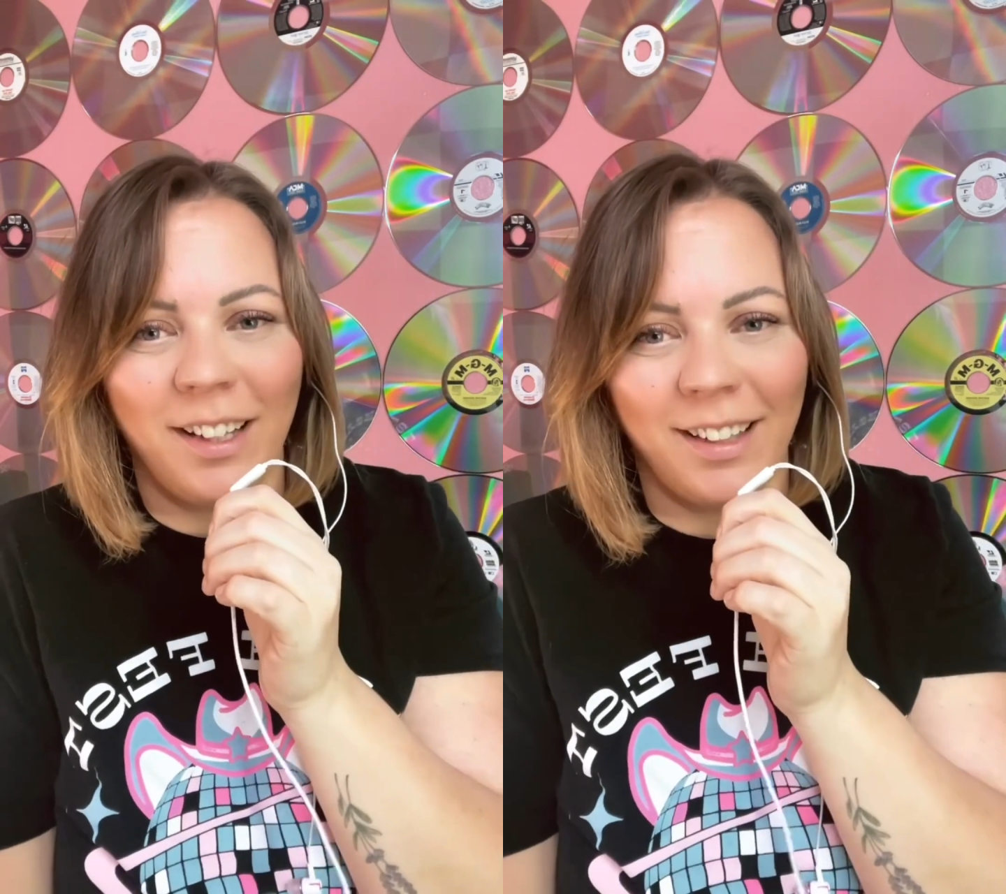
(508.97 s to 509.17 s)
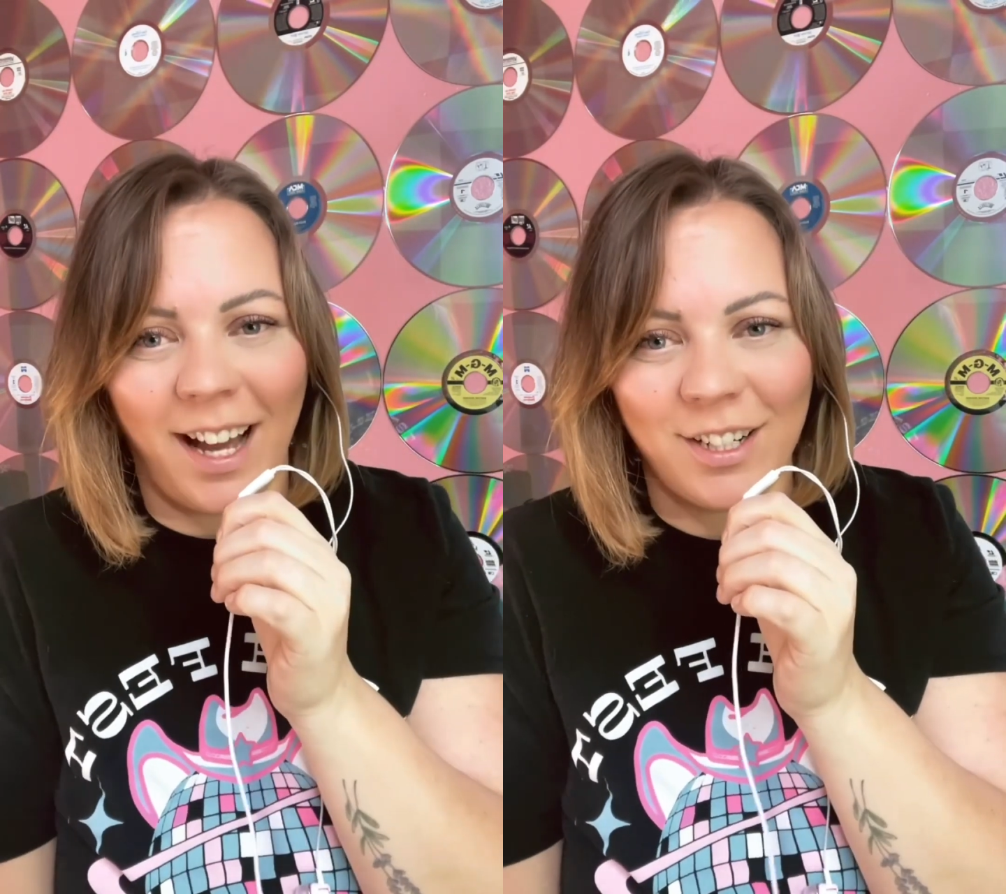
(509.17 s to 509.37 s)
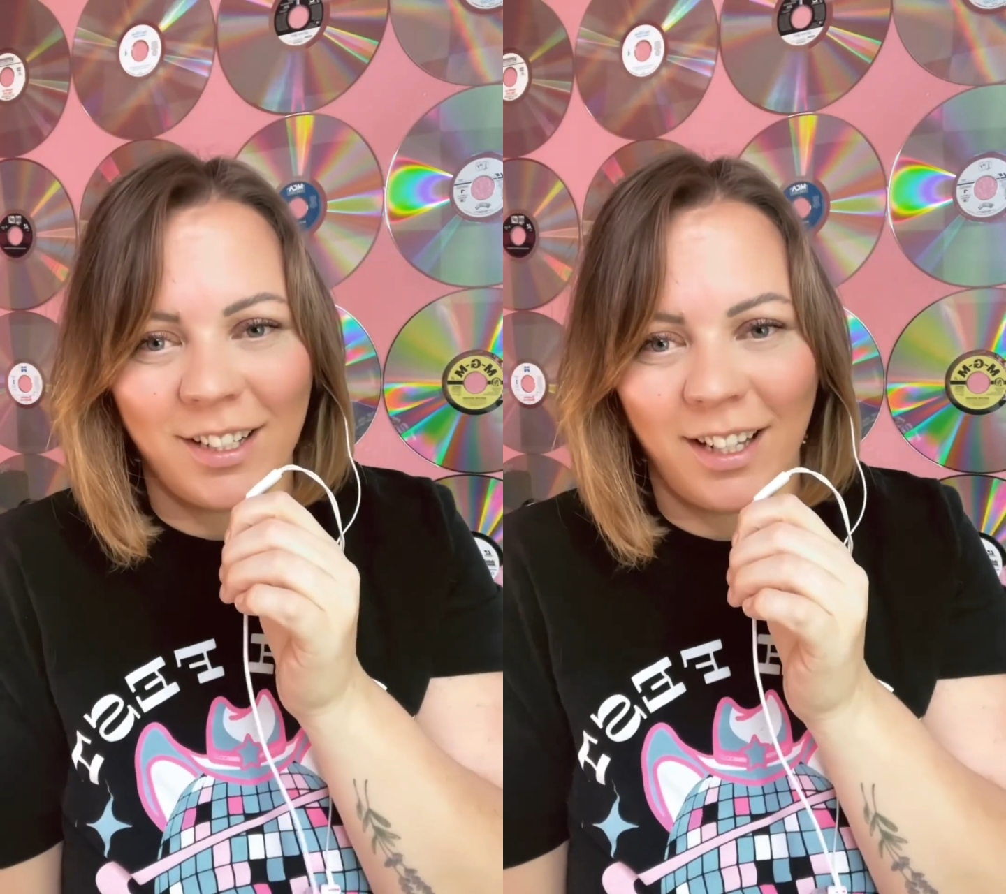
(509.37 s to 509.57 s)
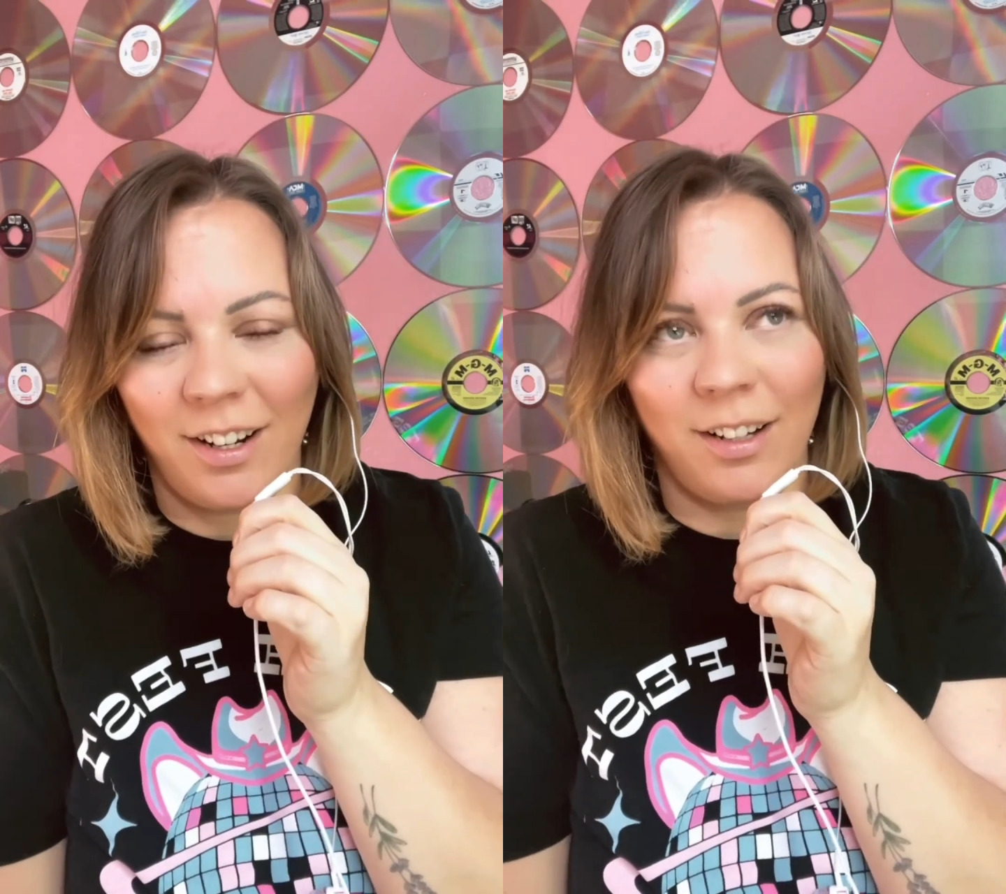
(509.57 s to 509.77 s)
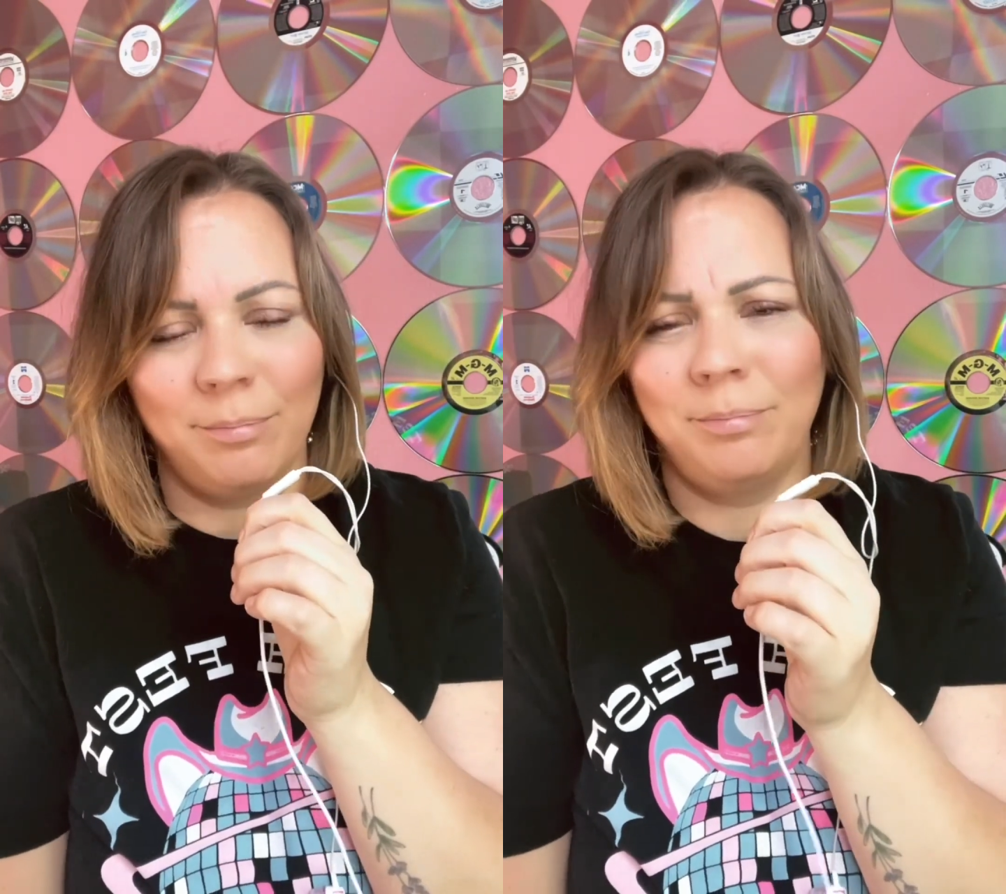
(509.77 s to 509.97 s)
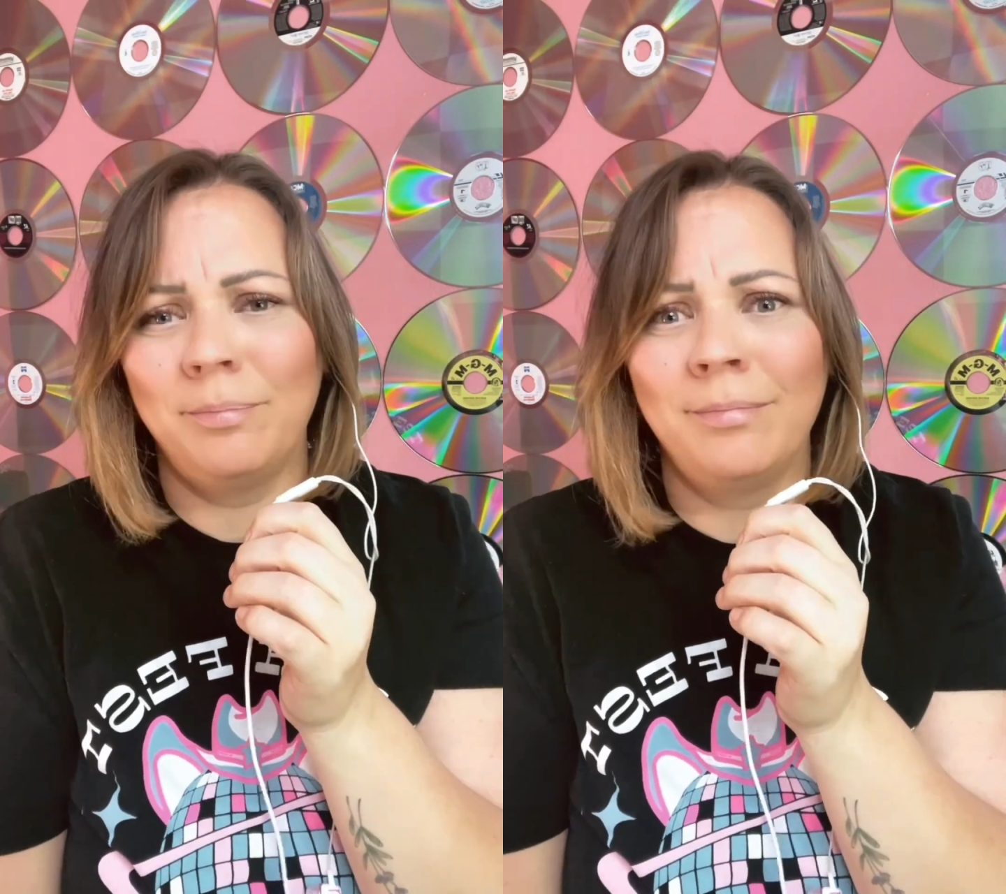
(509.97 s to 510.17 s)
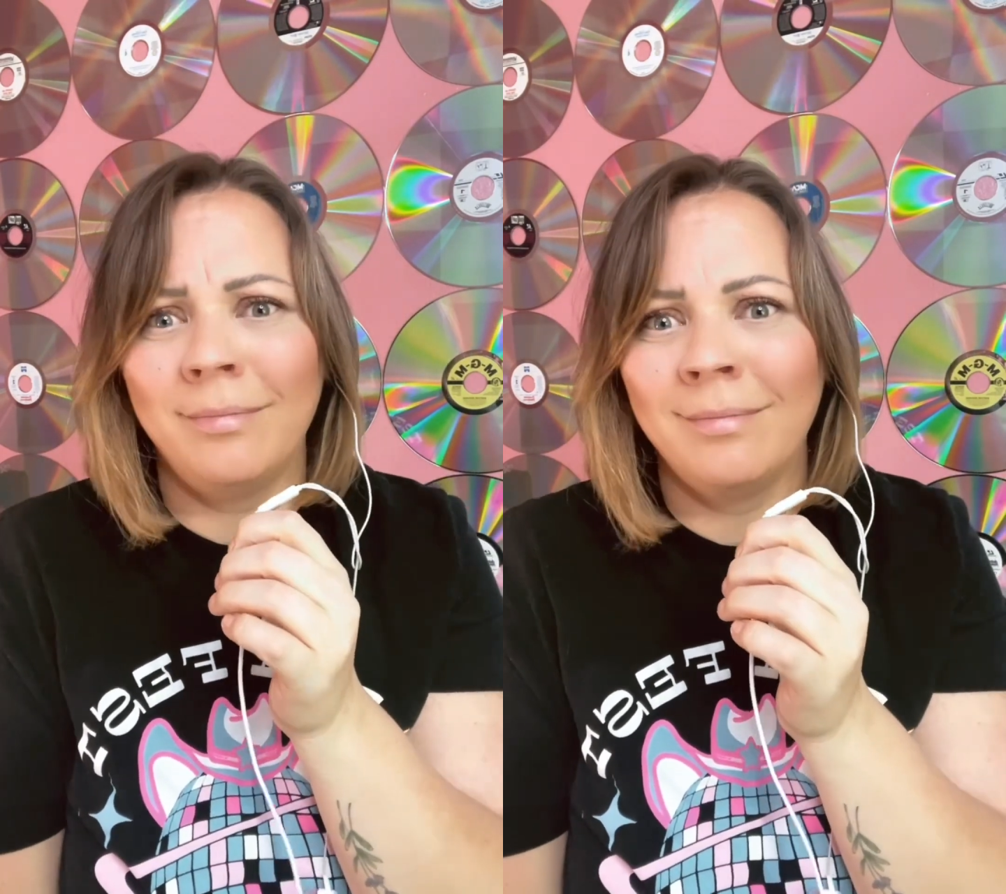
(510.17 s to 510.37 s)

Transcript: lash... Okay,